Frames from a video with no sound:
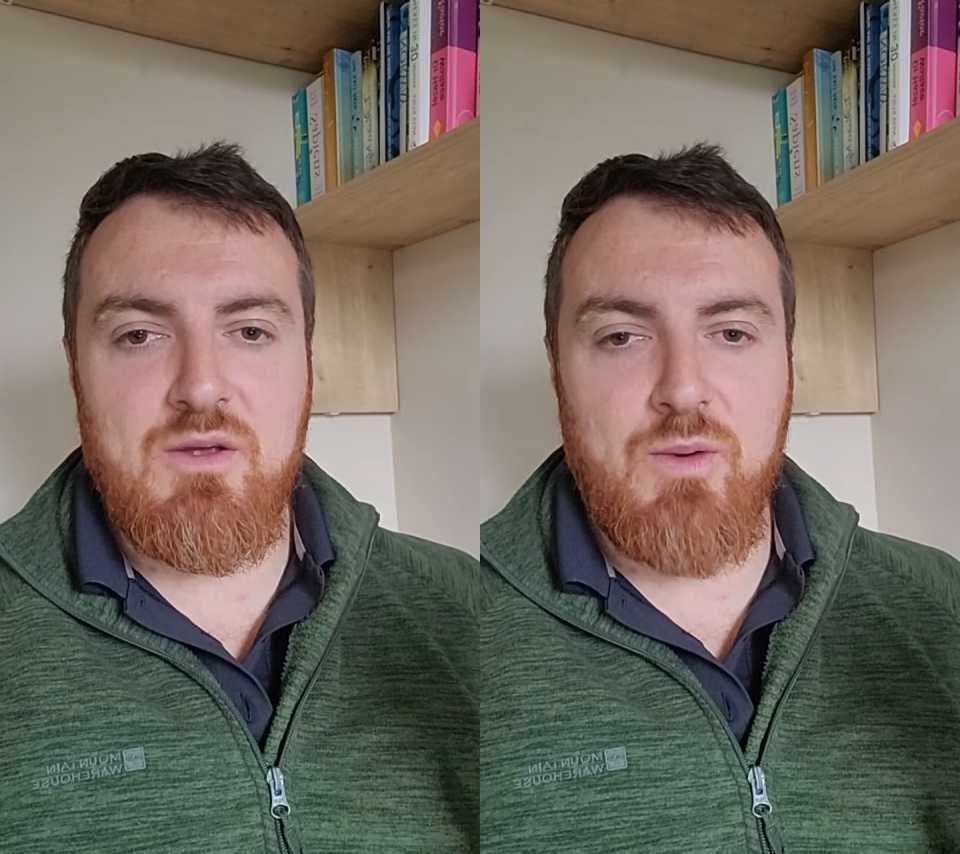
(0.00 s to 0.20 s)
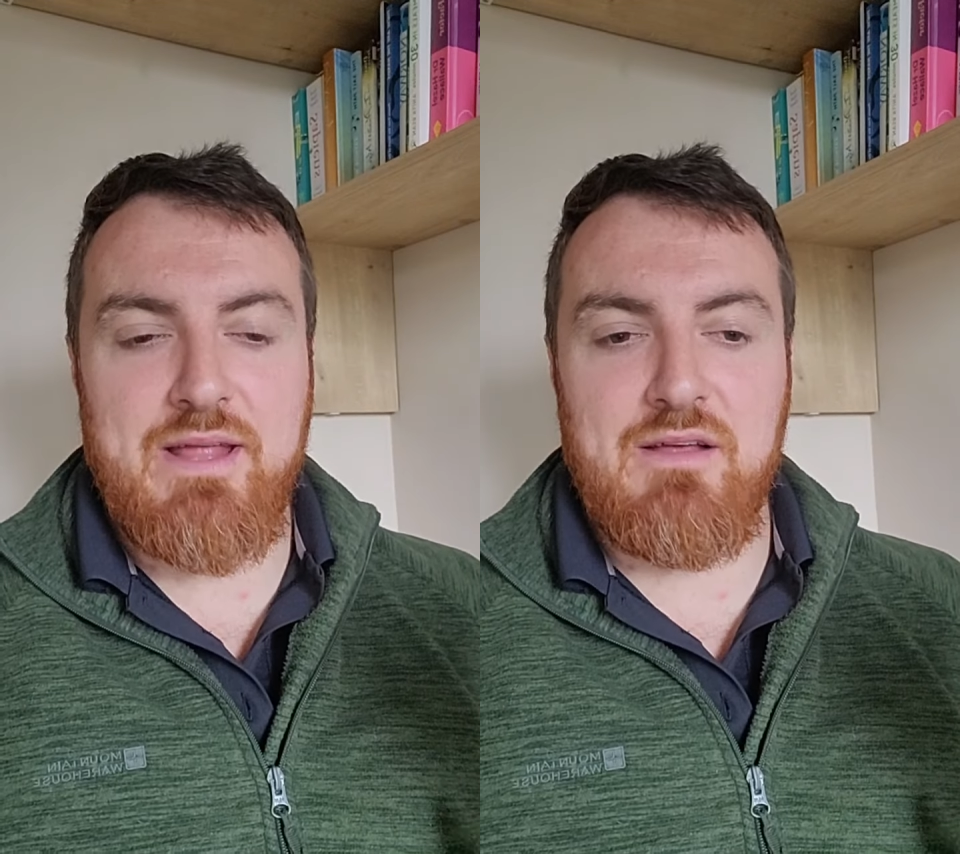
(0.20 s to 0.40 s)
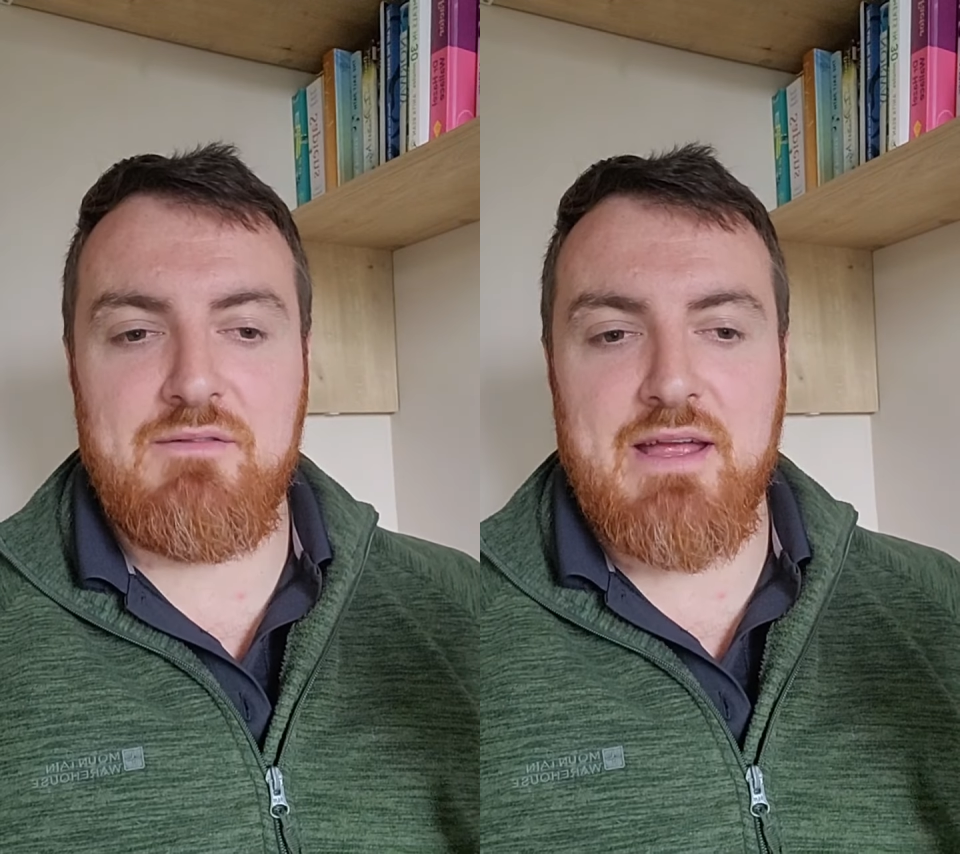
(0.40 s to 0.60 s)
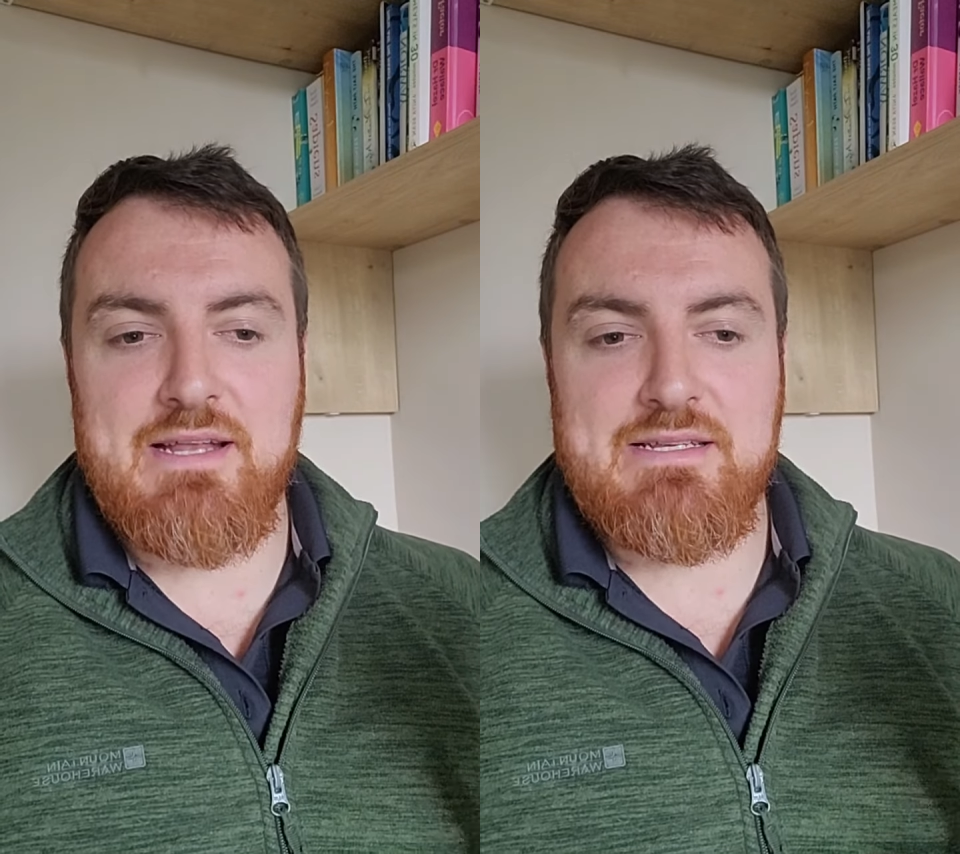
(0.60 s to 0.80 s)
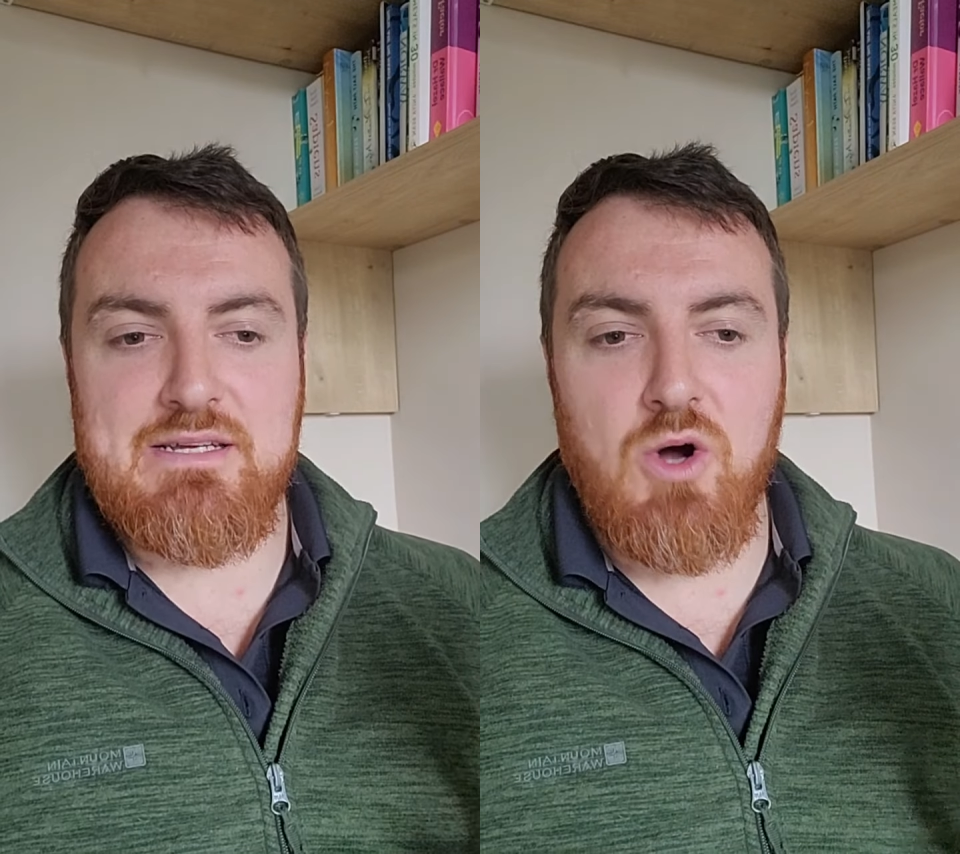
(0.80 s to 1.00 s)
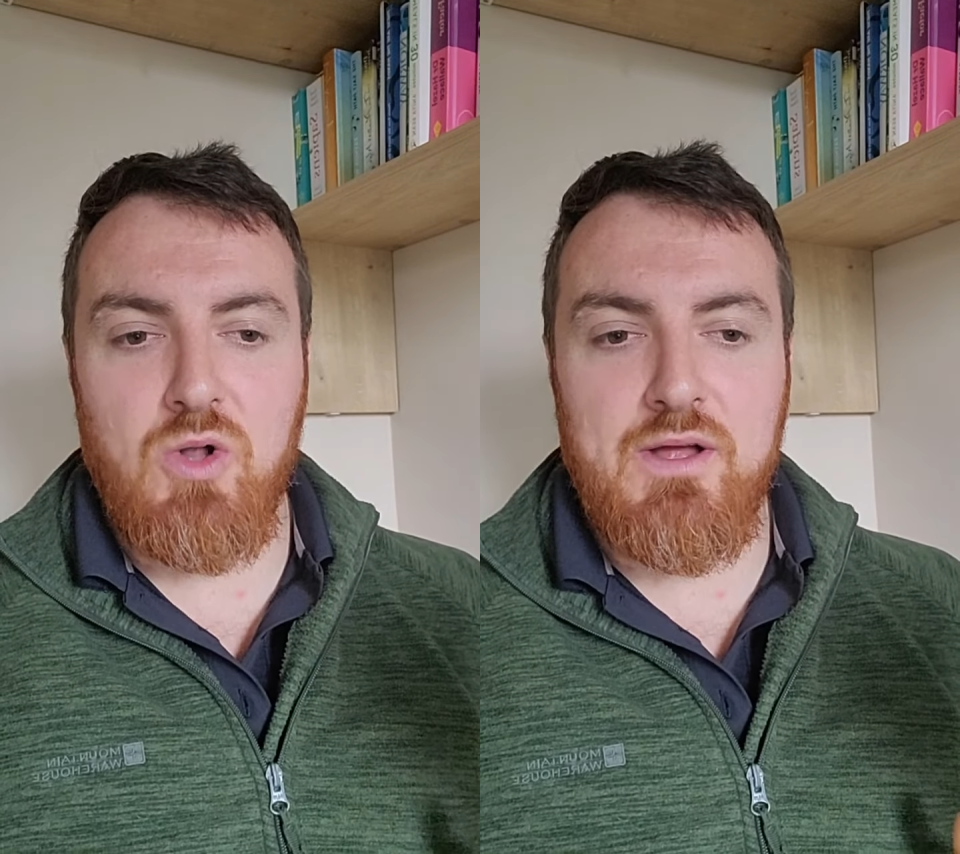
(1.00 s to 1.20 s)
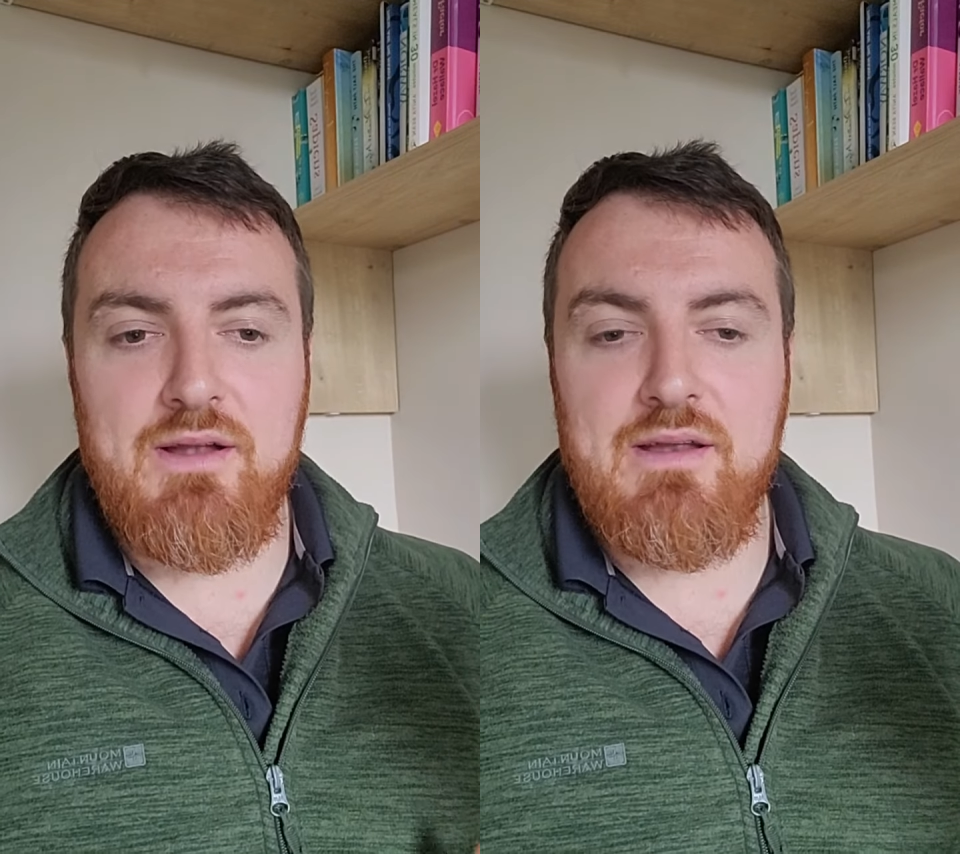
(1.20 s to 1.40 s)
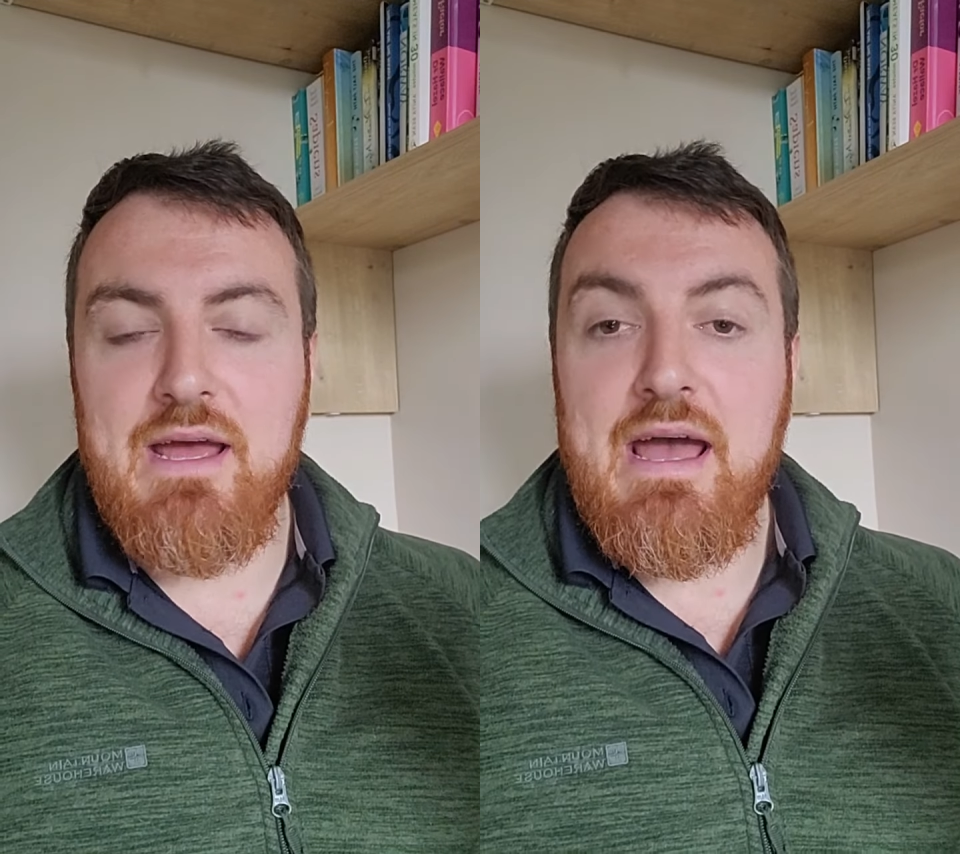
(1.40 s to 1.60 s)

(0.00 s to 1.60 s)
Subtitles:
weightlifting in Scotland,